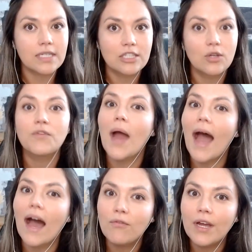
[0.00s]
So if you
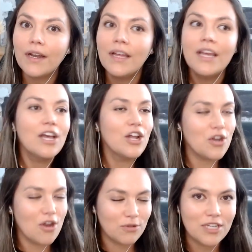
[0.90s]
have one,
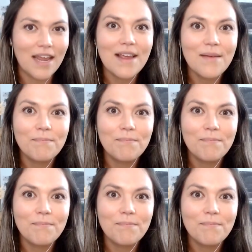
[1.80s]
no shame,